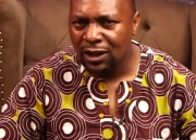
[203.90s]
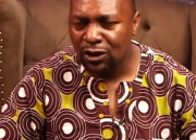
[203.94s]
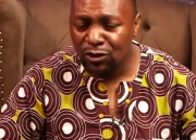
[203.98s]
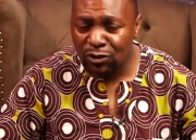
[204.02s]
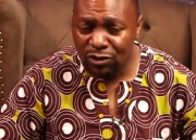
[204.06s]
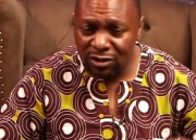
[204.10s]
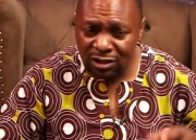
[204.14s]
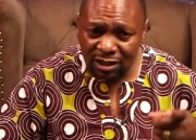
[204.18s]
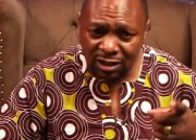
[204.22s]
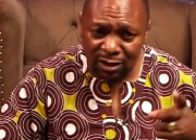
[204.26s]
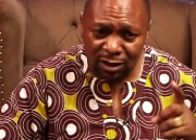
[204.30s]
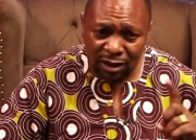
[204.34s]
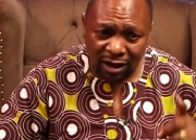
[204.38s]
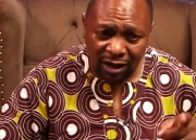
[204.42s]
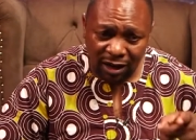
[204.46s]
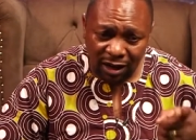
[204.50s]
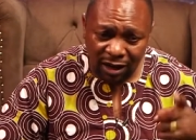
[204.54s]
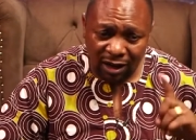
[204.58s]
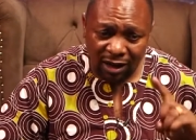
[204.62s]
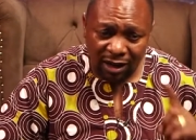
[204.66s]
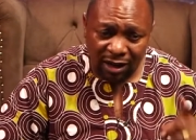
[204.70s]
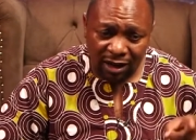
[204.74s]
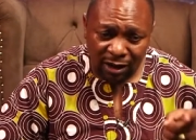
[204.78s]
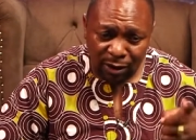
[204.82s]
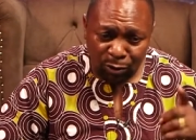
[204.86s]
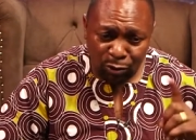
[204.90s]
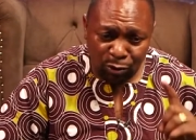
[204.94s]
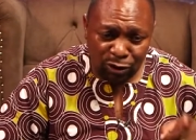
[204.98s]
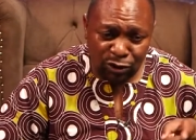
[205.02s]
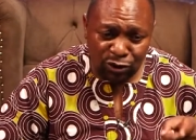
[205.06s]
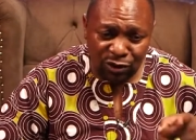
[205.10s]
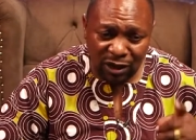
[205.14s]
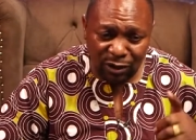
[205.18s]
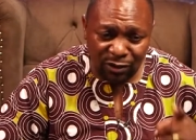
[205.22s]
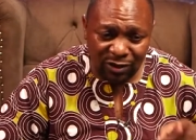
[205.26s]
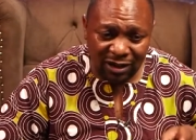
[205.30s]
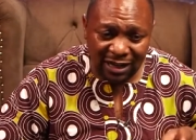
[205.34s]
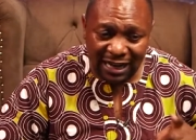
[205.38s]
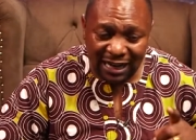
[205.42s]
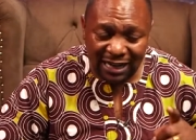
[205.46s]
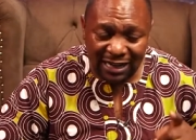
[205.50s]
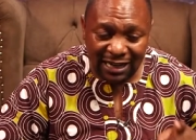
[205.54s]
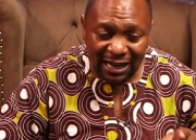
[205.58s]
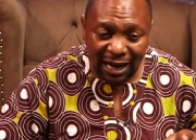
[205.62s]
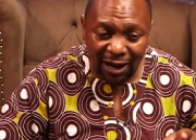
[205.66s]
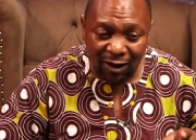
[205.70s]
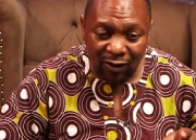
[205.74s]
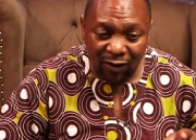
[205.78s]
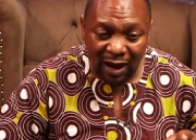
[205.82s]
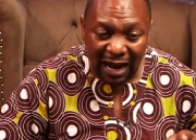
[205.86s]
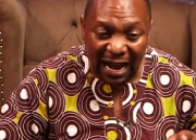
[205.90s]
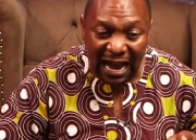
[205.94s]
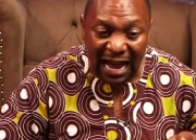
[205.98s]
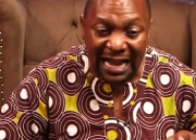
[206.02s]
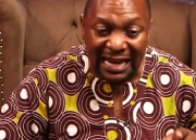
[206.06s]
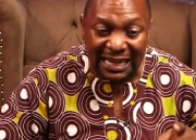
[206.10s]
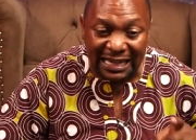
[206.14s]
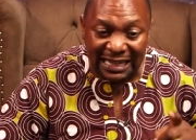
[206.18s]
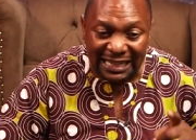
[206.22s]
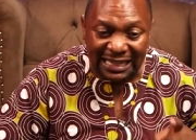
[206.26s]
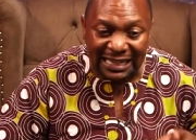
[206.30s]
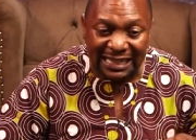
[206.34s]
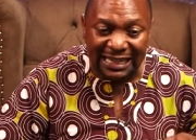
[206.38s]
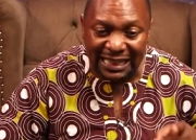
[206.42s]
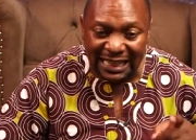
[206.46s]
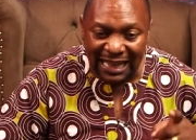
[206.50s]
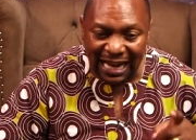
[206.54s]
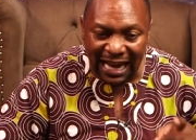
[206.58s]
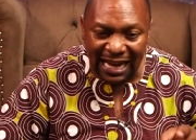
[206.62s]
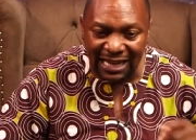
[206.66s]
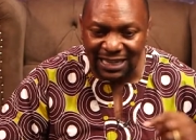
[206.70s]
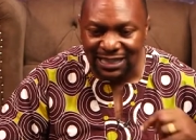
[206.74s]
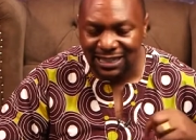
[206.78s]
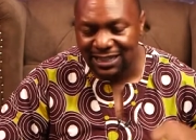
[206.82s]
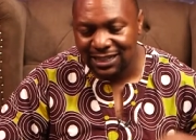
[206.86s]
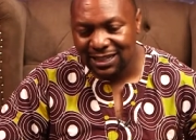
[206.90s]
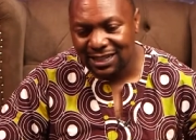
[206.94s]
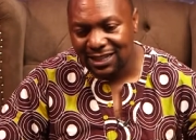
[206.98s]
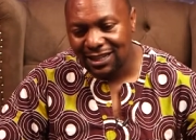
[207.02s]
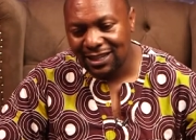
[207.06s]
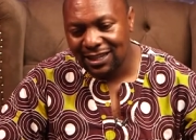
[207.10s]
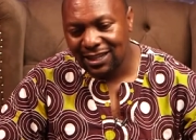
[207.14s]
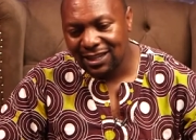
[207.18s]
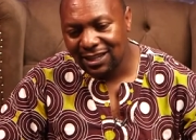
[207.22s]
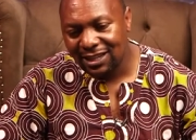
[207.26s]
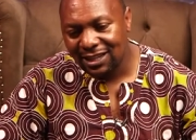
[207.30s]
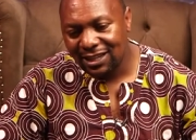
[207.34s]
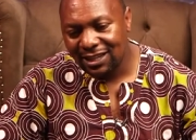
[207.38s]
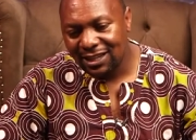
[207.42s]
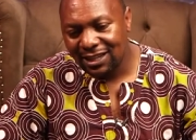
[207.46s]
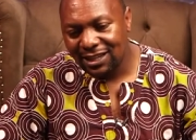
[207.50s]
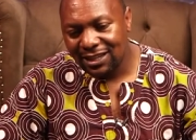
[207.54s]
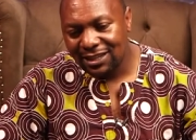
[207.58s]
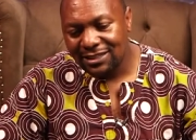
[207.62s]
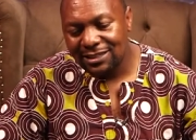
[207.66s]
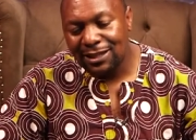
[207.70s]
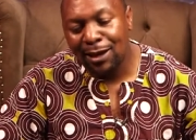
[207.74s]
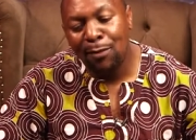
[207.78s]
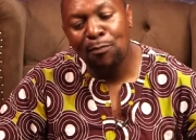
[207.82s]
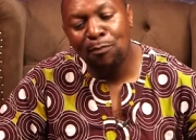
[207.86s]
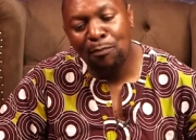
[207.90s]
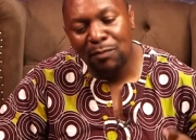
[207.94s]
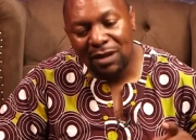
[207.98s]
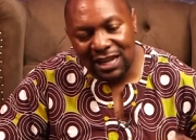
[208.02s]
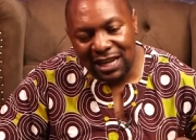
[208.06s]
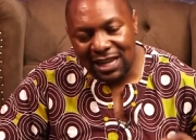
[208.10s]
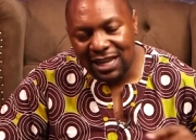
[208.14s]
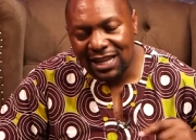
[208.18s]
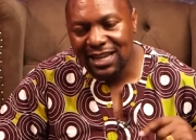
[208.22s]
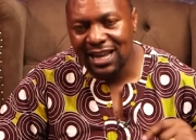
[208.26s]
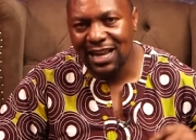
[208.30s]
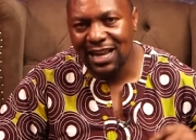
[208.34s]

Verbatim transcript: You see what you are doing right now? I did that some many